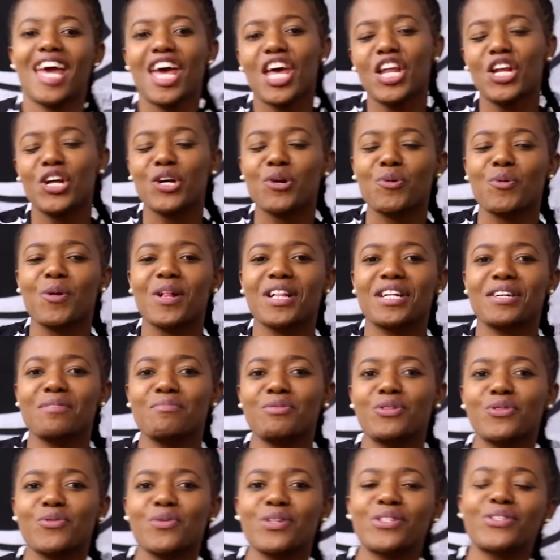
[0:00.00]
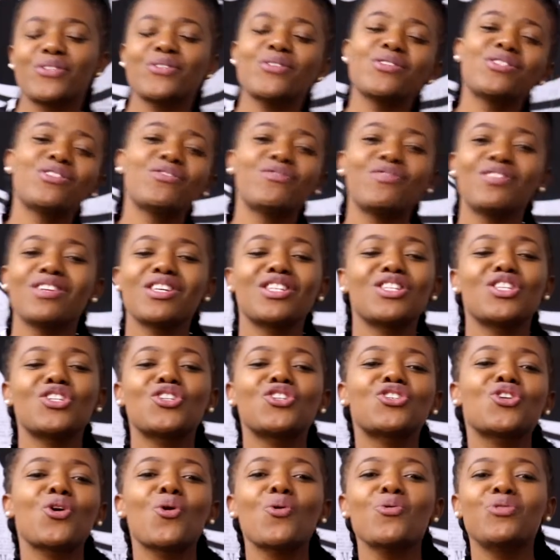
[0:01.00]
Hello and welcome to Assertiveness, the
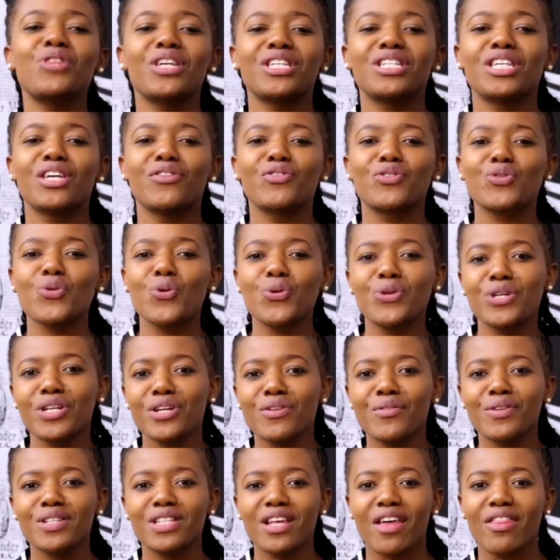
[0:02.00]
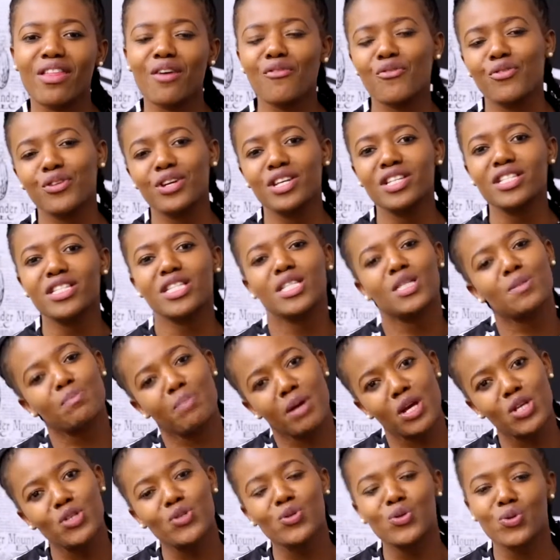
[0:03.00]
show that gives ordinary South Africans the
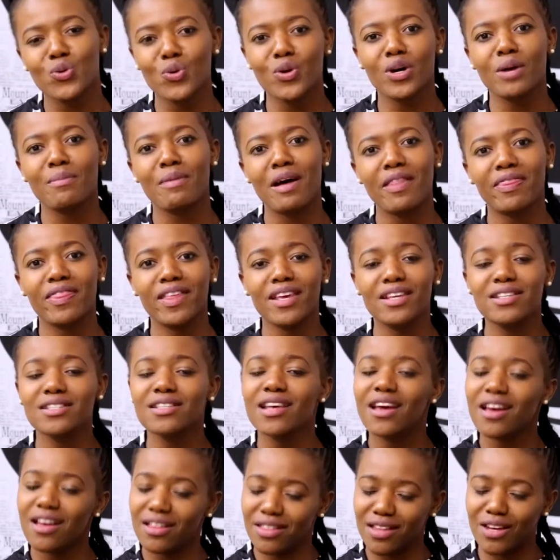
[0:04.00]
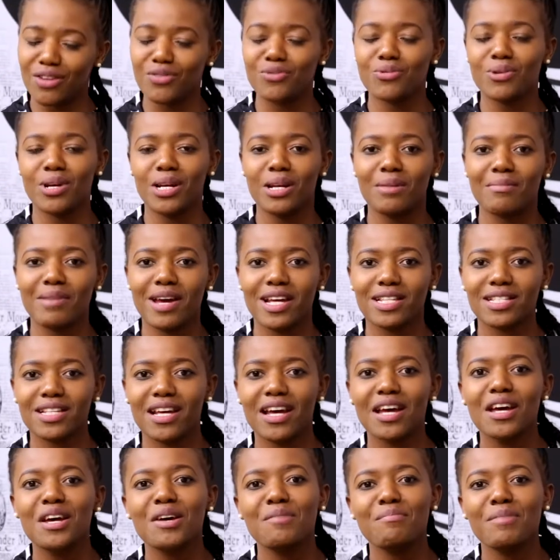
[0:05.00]
space to talk about things that really
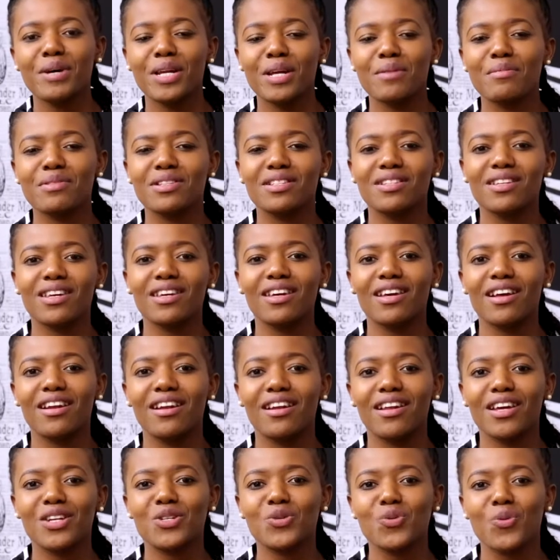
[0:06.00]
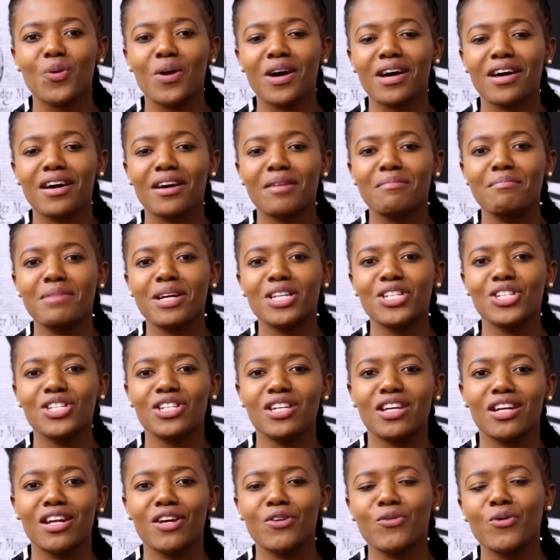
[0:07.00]
matter. My name is Nicolette
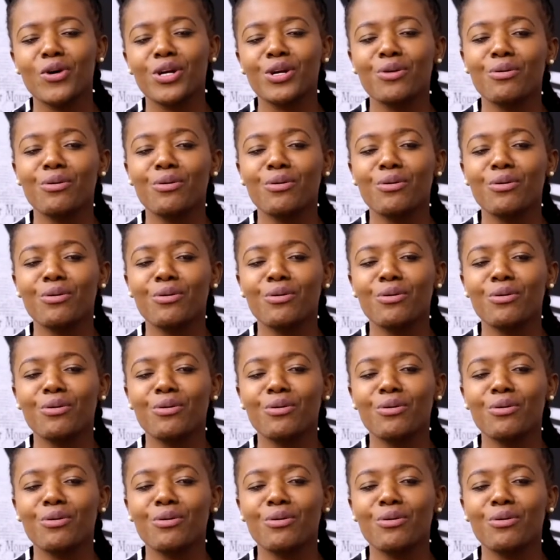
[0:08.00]
Mashile.